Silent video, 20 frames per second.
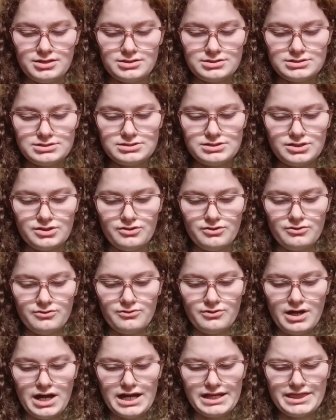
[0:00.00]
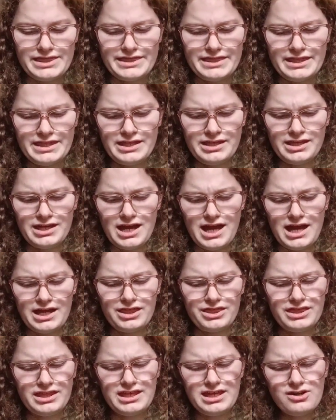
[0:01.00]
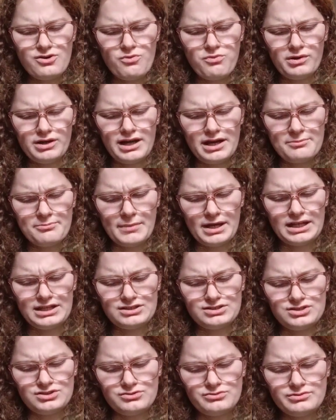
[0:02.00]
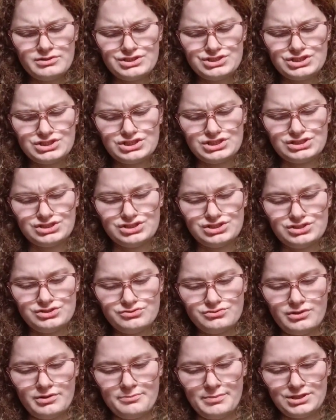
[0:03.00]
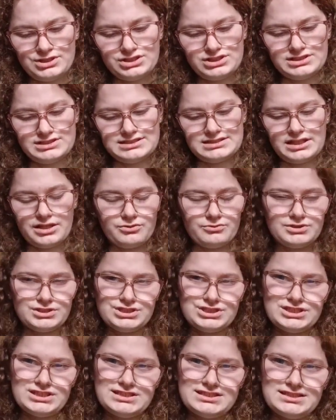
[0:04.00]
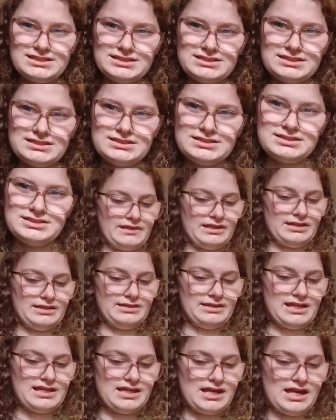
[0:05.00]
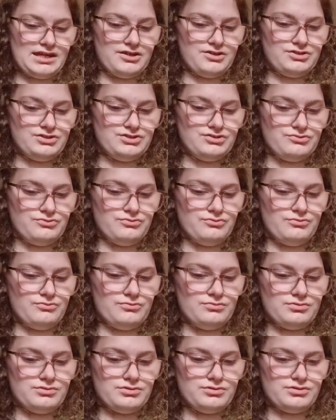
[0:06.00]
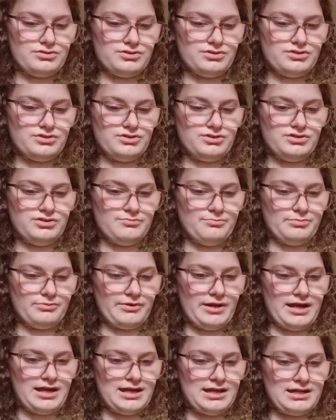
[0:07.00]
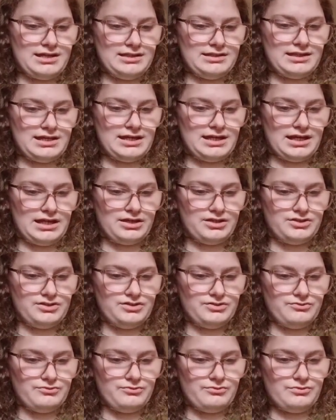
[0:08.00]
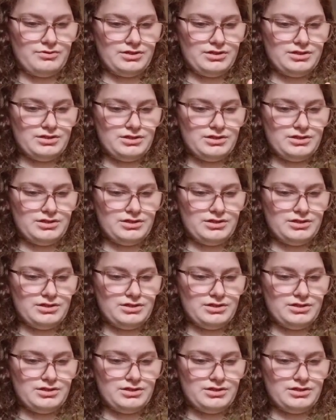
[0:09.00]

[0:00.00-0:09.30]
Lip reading: So I think what I might do is just do a bunch of sandwiches. Like I could do the bread, and then I could do